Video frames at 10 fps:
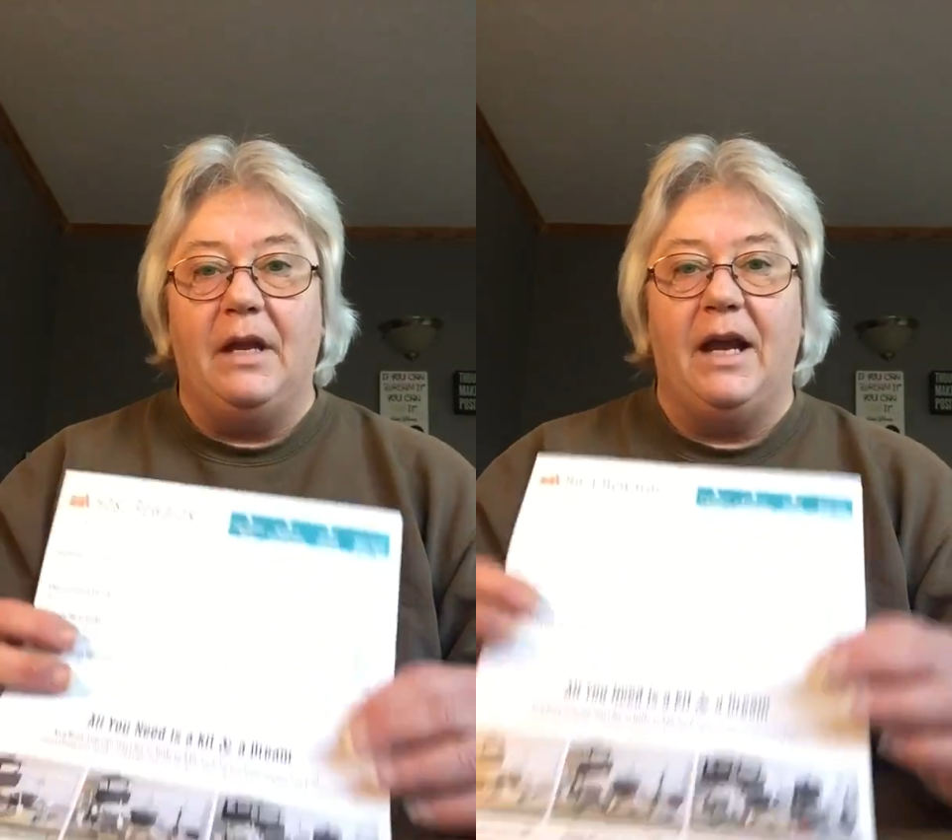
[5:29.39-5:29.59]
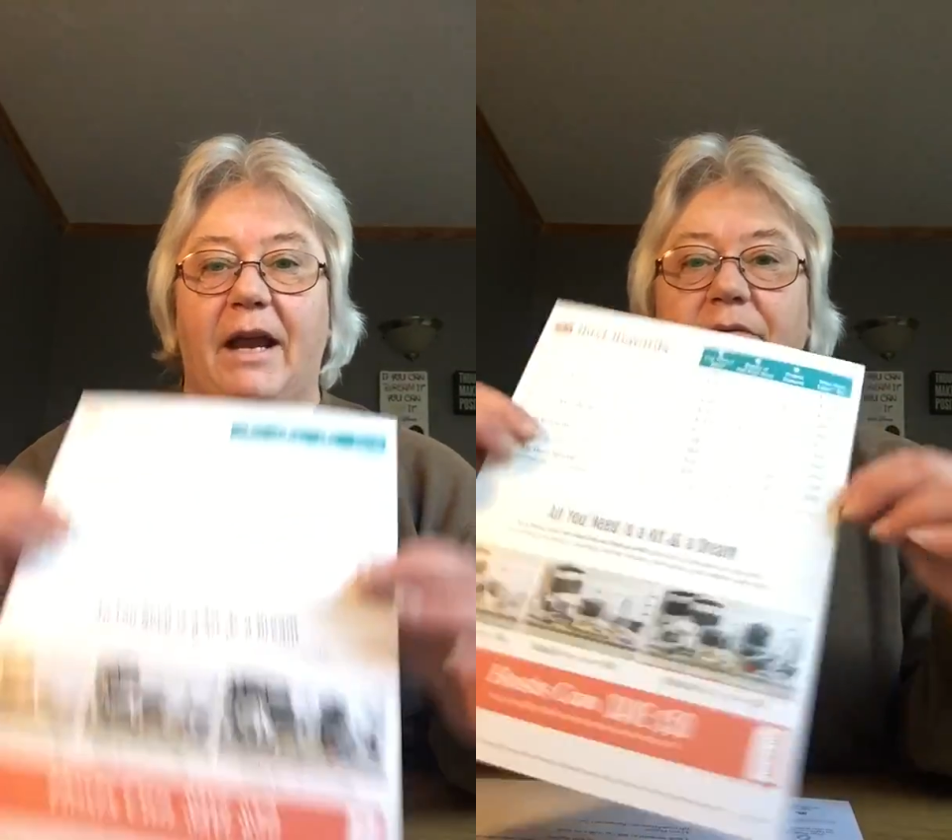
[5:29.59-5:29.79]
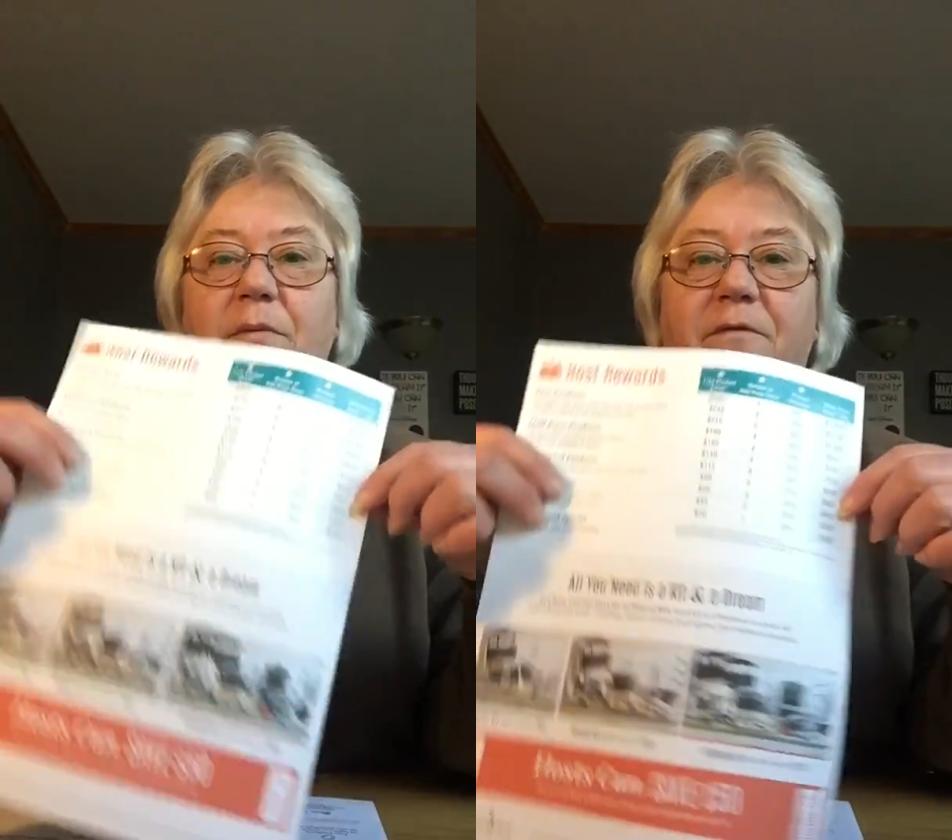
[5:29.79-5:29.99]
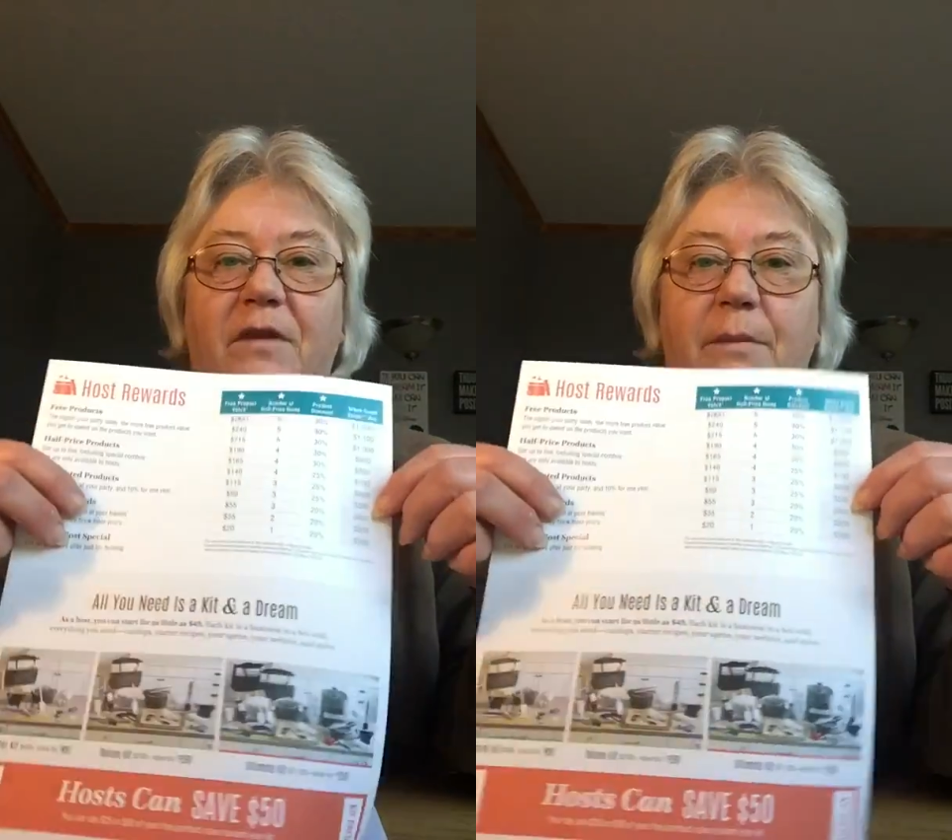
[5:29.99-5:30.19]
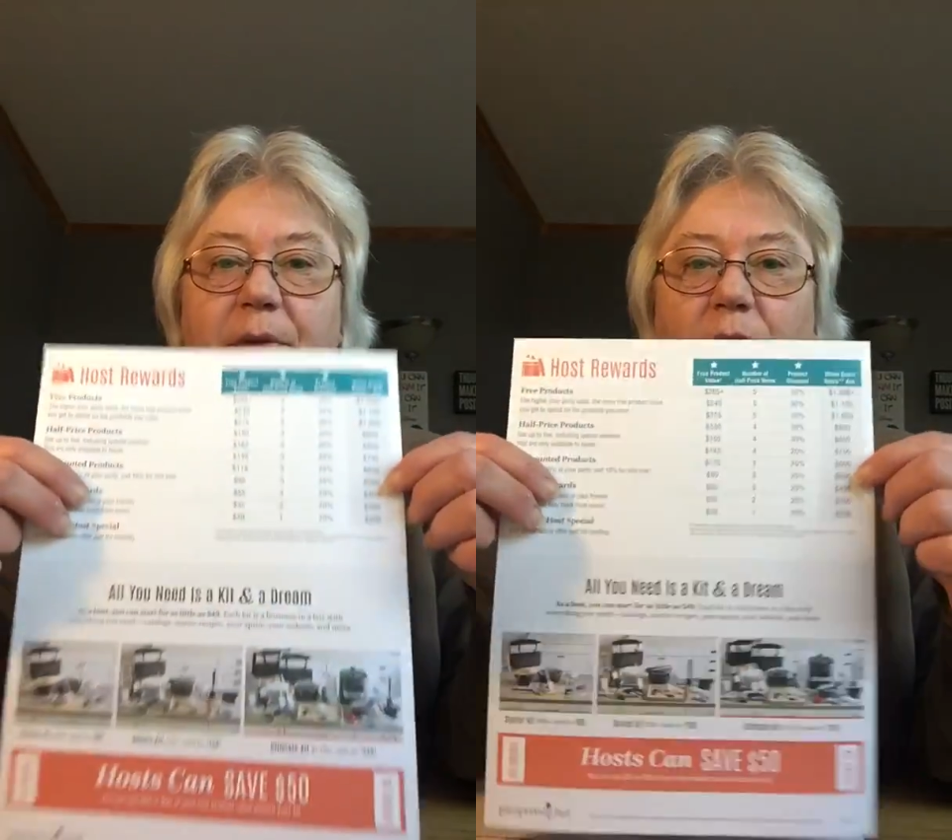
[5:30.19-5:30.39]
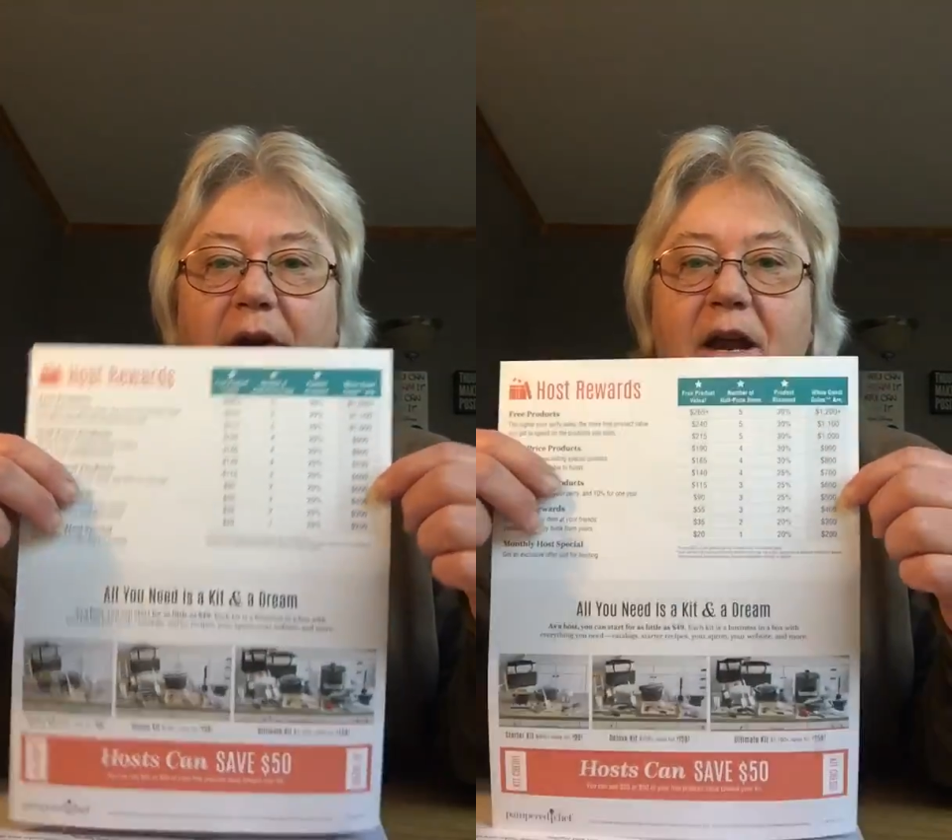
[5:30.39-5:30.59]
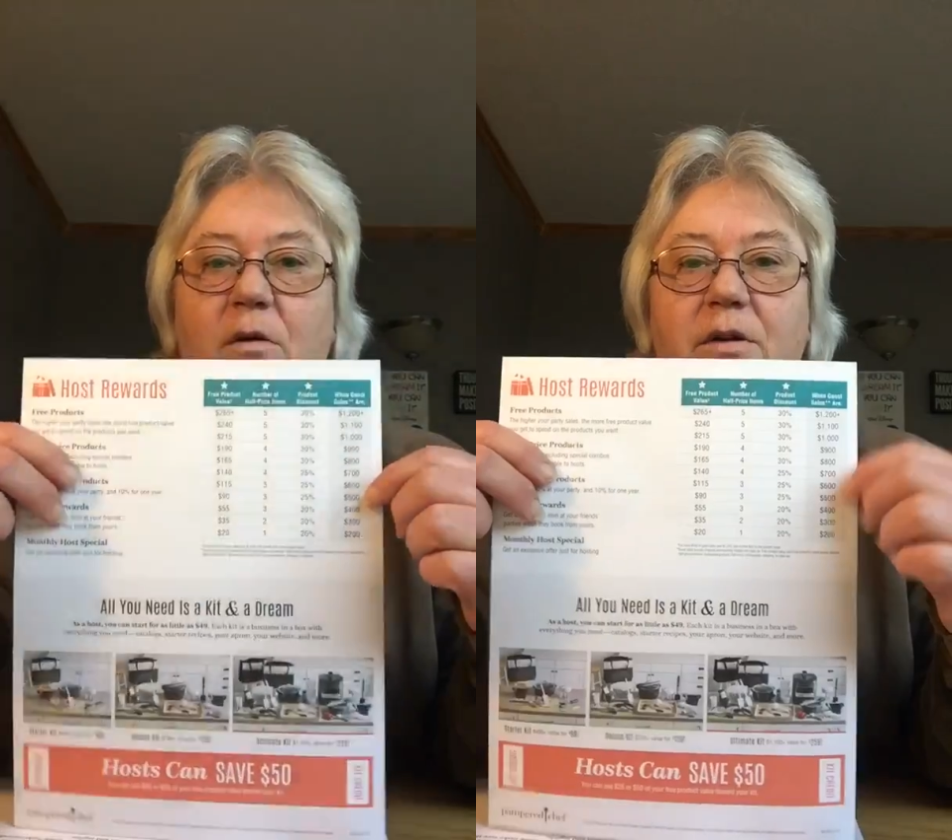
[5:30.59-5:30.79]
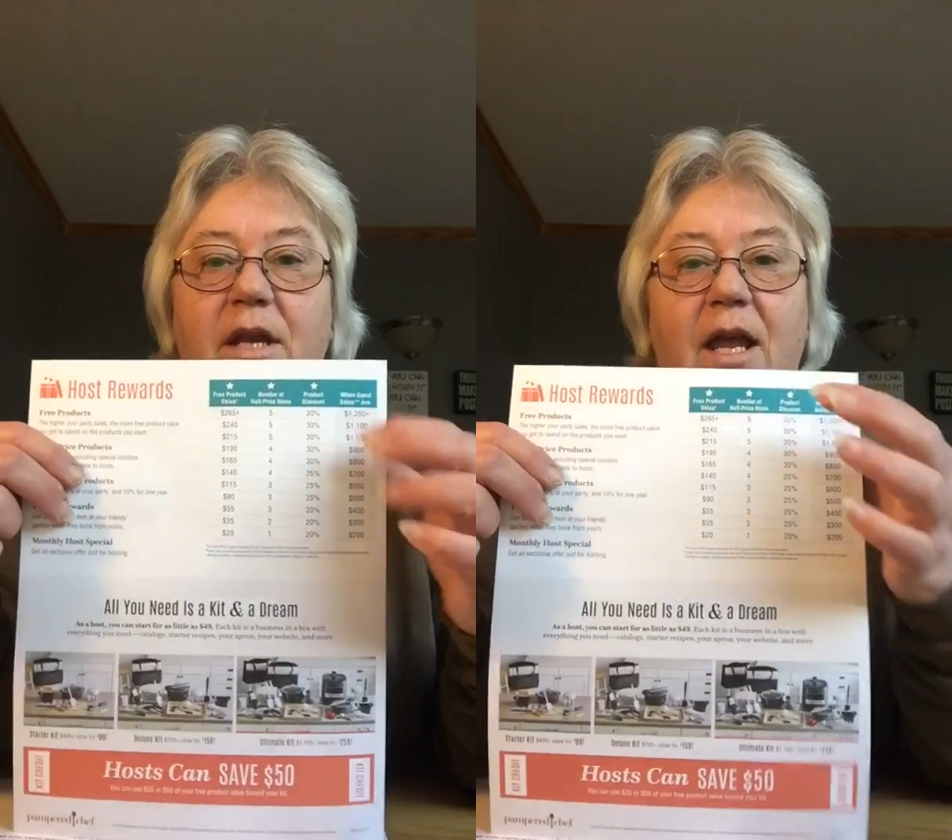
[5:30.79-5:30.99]
I have them flip it
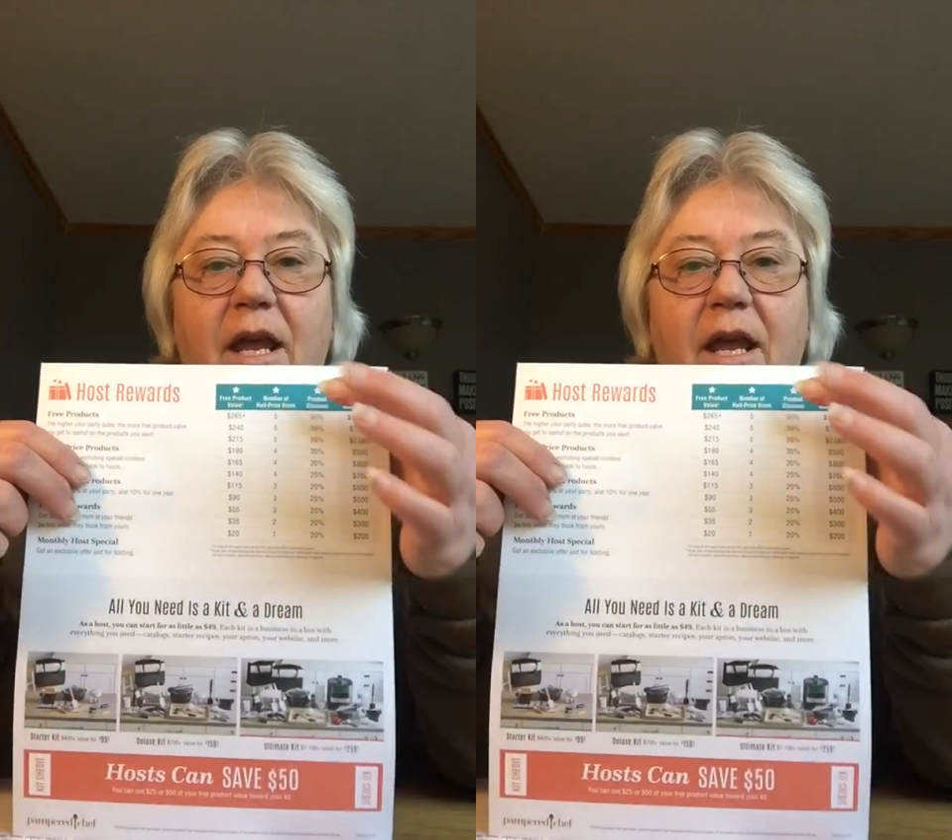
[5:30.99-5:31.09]
around,